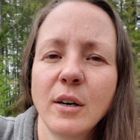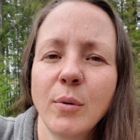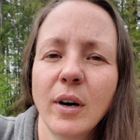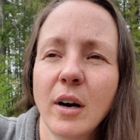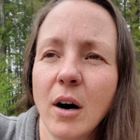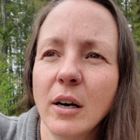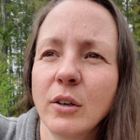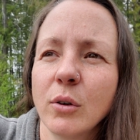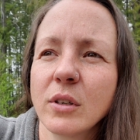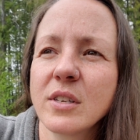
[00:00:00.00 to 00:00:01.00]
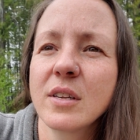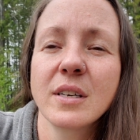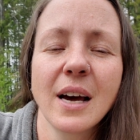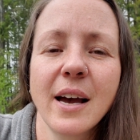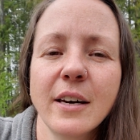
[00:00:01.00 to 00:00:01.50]
where God holds the
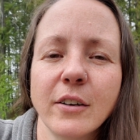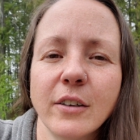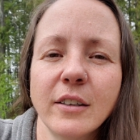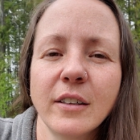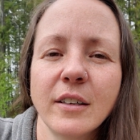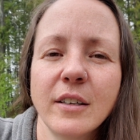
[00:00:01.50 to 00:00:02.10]
title